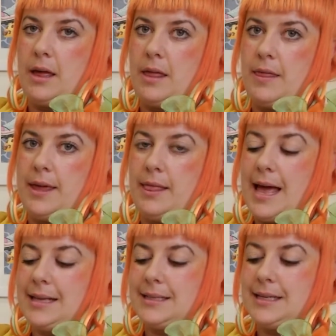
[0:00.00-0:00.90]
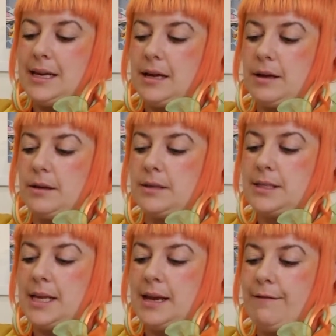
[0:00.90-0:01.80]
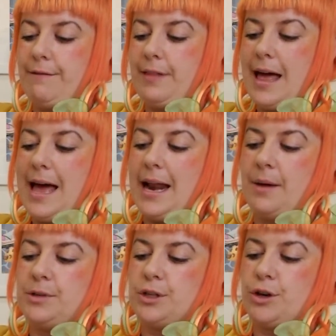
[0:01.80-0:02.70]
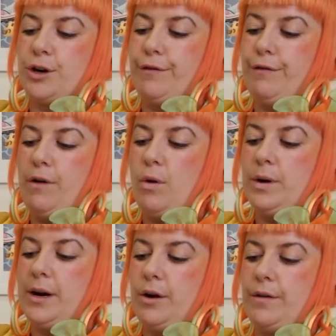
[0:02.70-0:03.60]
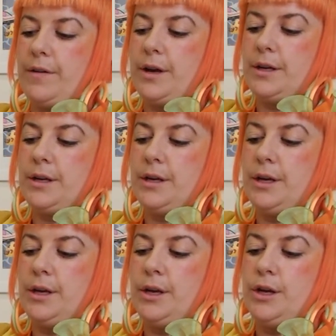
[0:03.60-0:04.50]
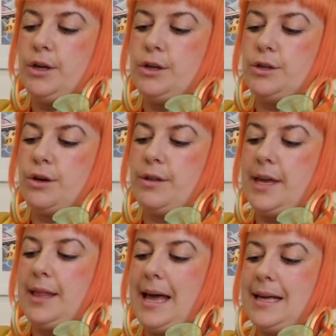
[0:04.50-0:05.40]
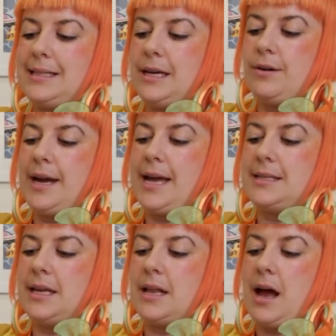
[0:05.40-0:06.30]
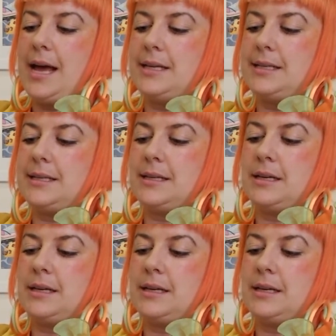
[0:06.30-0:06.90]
the elastic sitting flat, and I'm just going to fold it over so the elastic creates a nice